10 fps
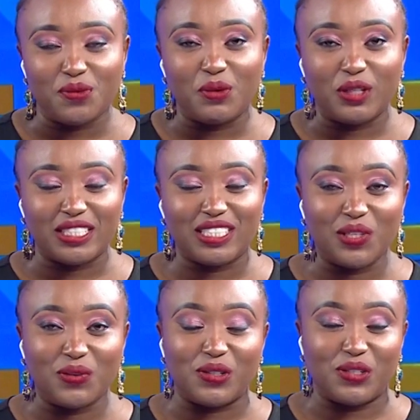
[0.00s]
morning
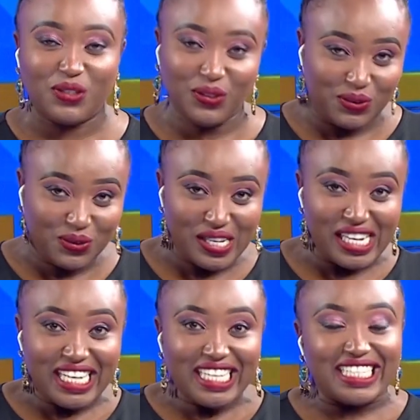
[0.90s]
to you.
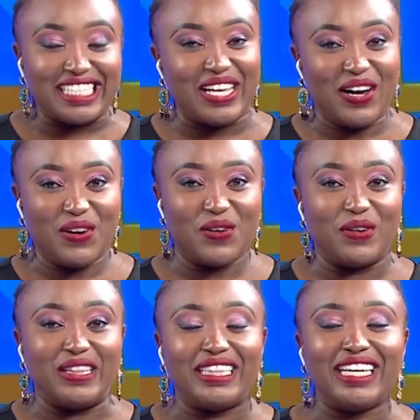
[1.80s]
So,
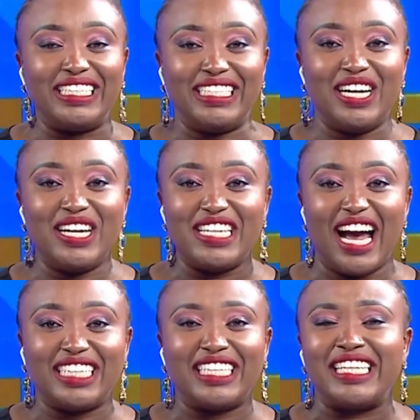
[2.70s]
Lydia
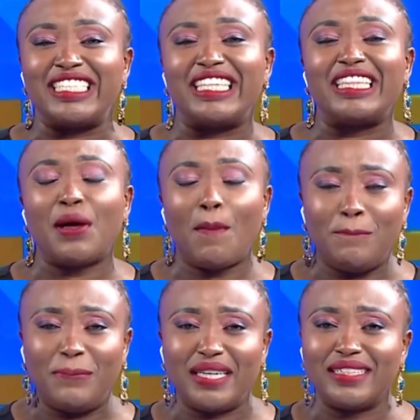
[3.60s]
Nyaga is in the
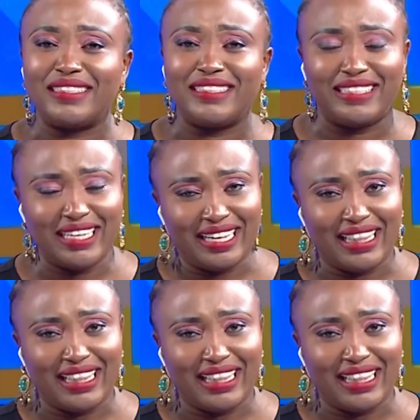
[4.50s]
building.